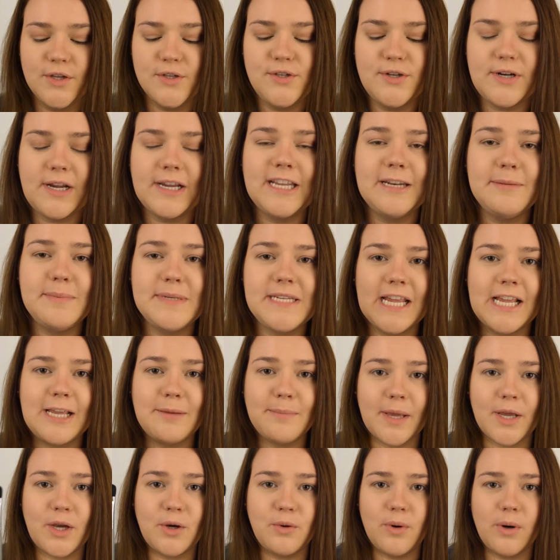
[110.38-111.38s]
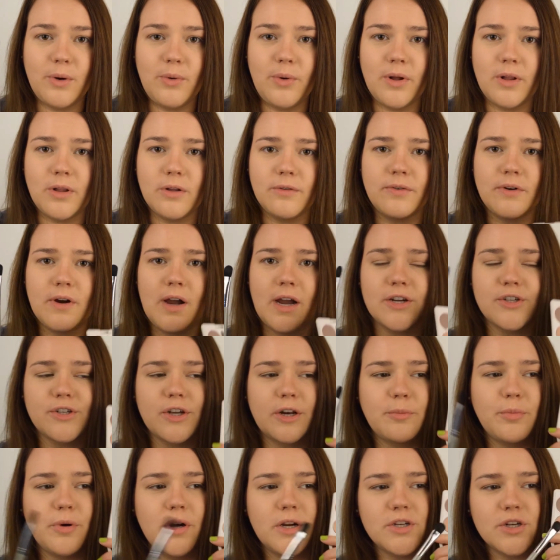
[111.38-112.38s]
So now I'm going to be taking my Quo All Over
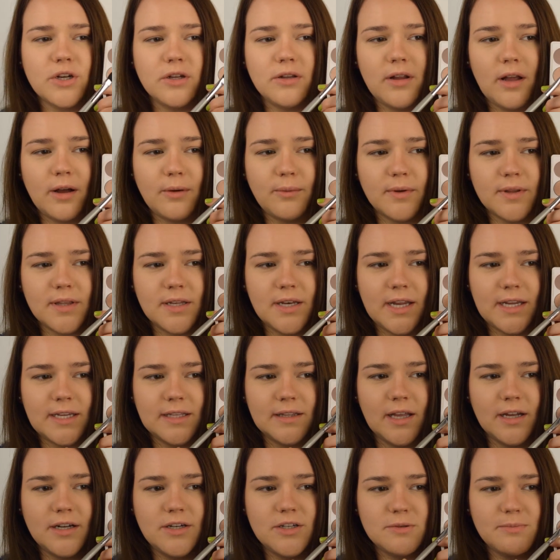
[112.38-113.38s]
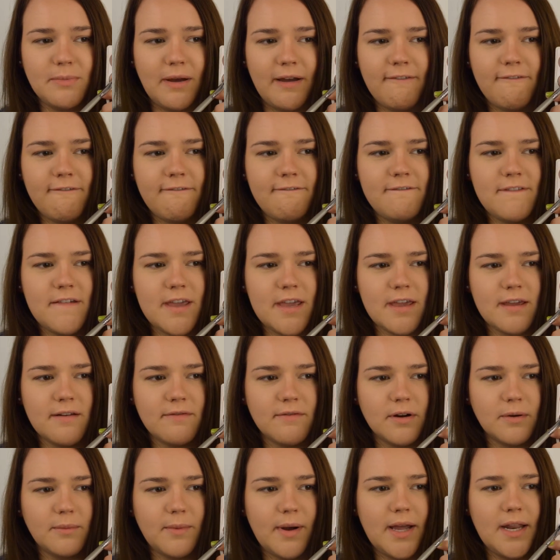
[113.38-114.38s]
eyeshadow brush along with Naked Lunch, my
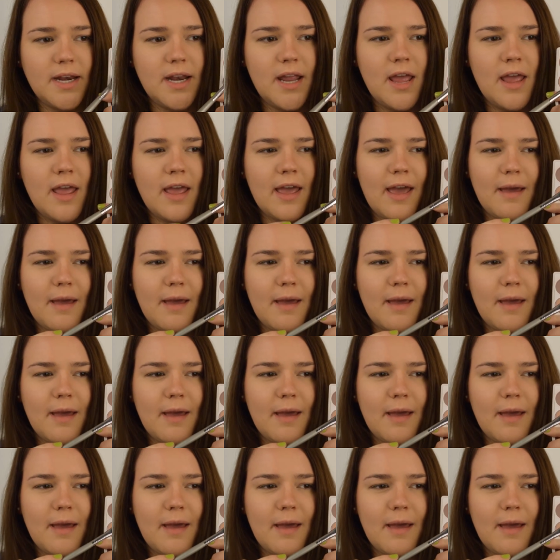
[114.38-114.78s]
favorite one.